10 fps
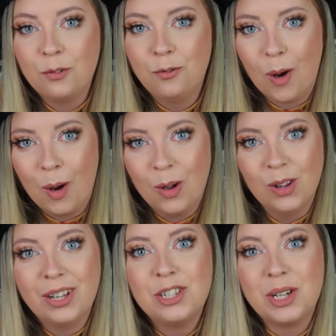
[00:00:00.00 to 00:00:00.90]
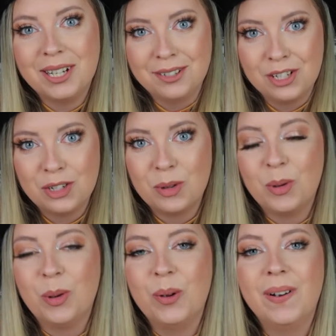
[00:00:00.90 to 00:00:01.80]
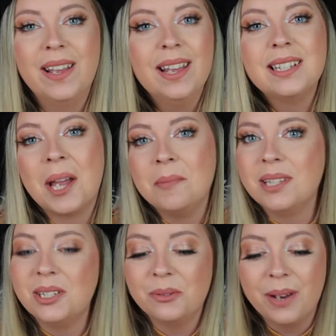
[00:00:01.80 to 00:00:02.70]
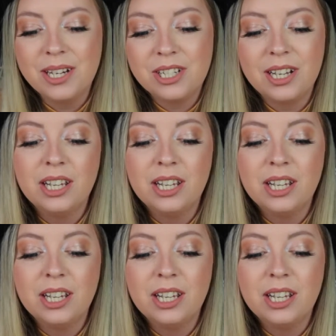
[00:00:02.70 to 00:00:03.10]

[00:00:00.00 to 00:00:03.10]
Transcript: fall transitional type situation.